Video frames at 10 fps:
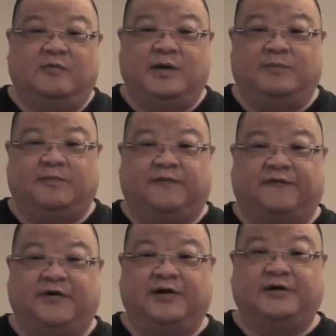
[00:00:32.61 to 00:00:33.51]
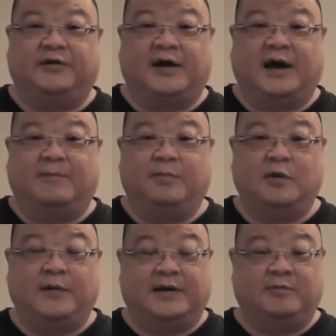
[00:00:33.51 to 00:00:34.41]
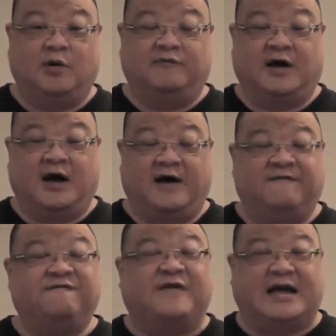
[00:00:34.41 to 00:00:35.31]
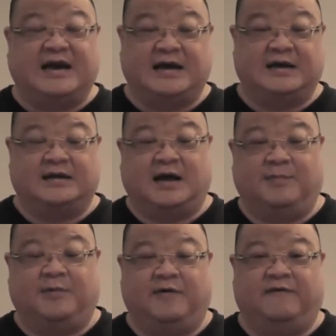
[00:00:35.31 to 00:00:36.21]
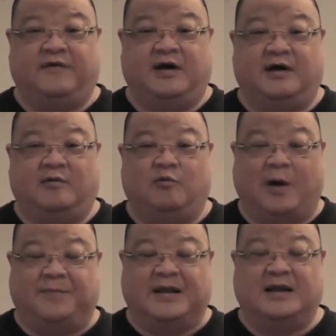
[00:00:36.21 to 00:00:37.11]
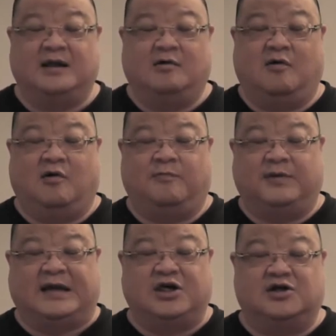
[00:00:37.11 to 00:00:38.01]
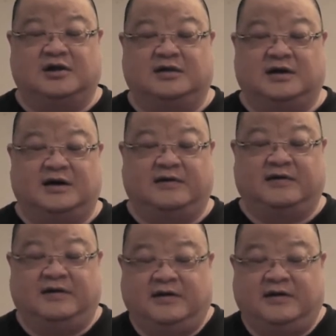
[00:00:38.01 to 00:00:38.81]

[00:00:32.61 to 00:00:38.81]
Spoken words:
we prefer to look at a Bowie as more of a fighting type of weapon or potential